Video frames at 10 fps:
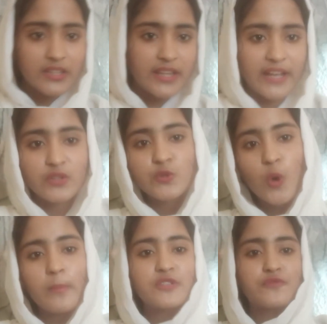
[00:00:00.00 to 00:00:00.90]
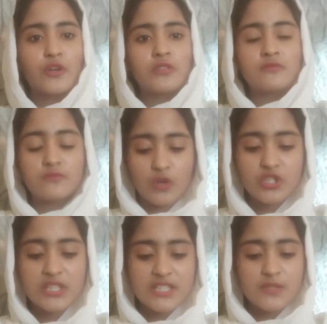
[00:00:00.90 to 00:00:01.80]
thank you so much for
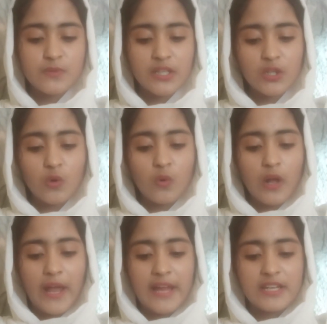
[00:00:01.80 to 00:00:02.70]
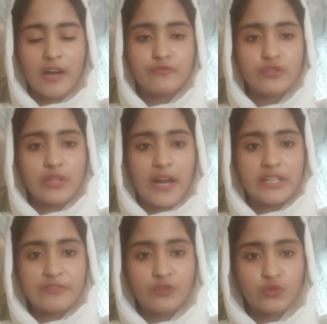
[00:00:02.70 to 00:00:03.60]
watching this video, and after
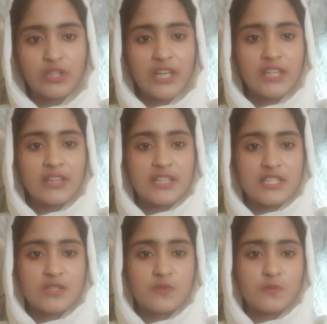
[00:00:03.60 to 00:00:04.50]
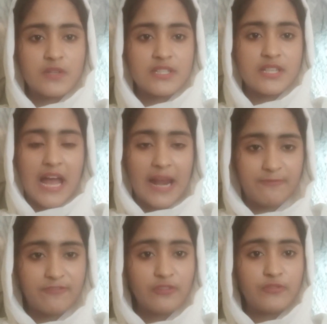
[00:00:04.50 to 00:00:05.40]
that, if you think this was
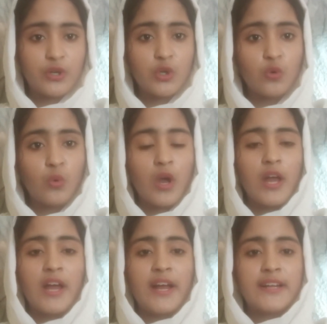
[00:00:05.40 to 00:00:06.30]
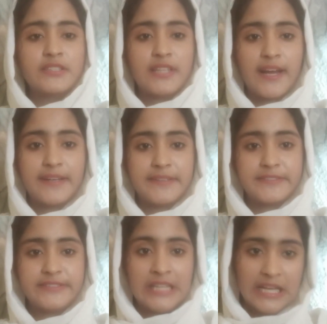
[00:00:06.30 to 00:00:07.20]
helpful for you,
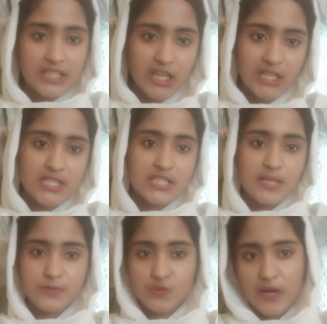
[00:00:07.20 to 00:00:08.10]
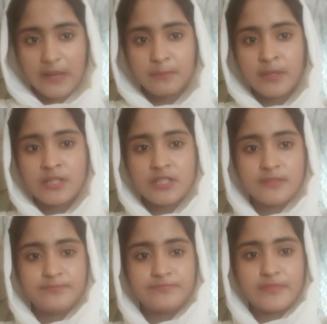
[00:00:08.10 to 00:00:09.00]
then like it, subscribe
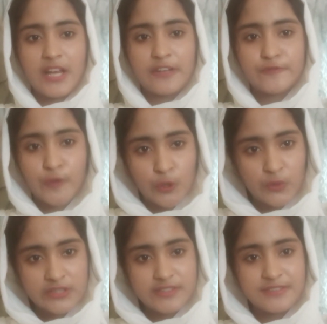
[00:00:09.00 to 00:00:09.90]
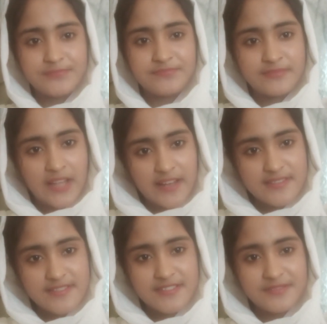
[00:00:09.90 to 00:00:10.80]
it, and follow it.
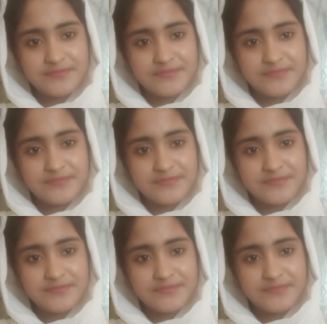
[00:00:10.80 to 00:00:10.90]
Thanks.